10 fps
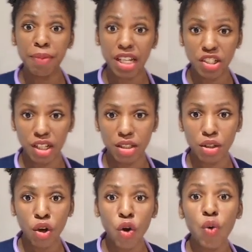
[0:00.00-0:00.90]
a patient
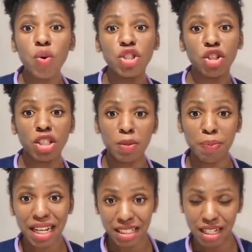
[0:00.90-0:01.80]
who was
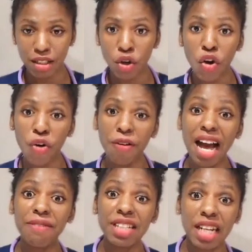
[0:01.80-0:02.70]
suspected of
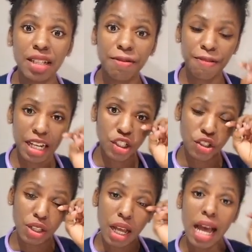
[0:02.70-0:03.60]
having an
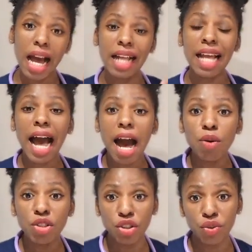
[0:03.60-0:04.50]
infection, and
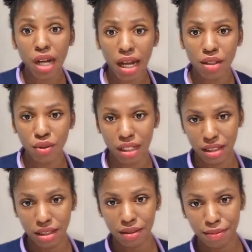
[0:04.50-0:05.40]
how did you handle it?